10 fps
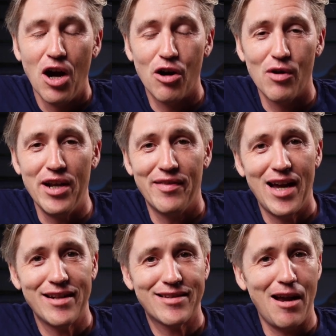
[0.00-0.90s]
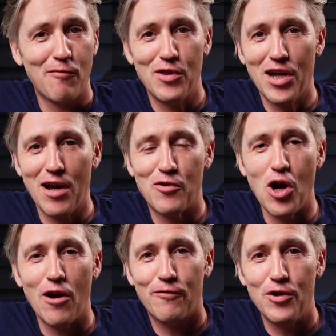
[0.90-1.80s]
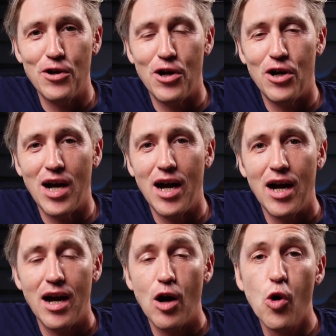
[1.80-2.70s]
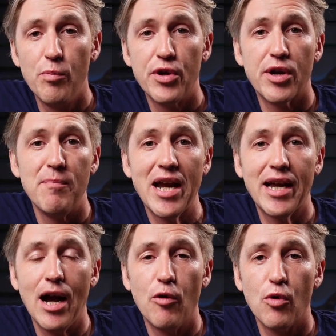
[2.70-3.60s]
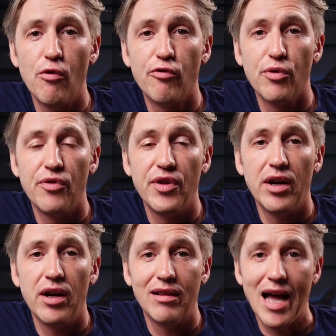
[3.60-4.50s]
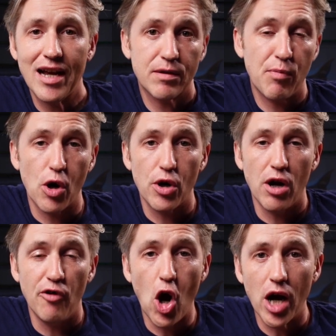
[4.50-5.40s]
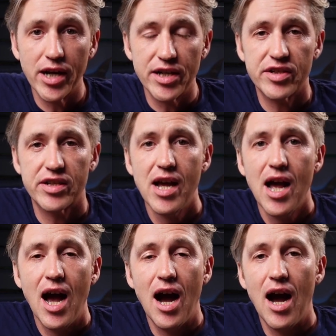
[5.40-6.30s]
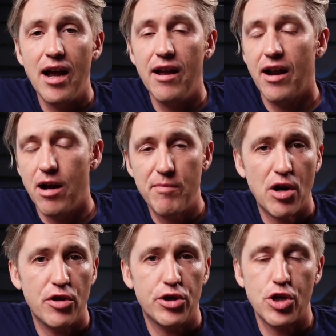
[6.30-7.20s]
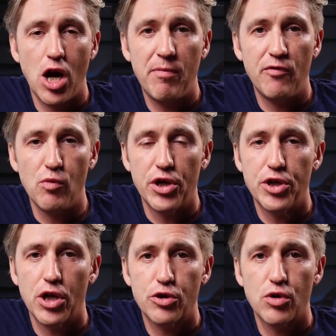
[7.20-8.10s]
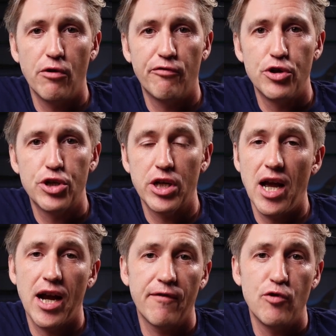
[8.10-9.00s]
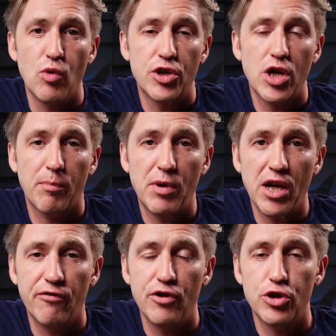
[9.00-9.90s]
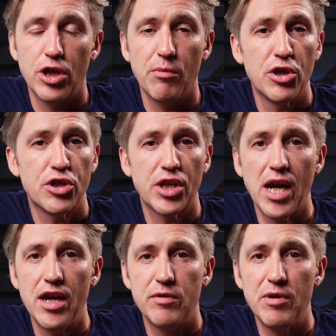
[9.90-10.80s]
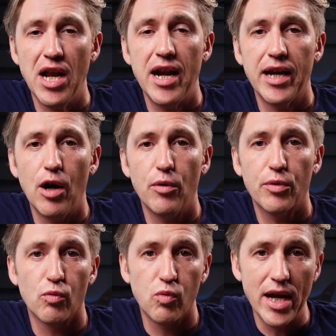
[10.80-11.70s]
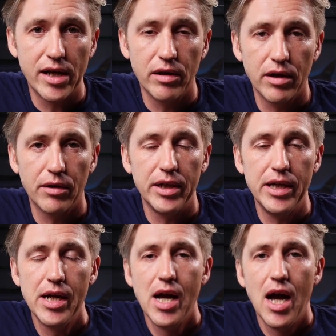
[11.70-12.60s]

All right, that's everything I've got for y'all. I uh, hope you can make it out over the last part of August. Uh, come down to the shop if you want to talk trout fishing. Heck, if you want to talk pink fishing, a bunch of the guys have been heading out regularly.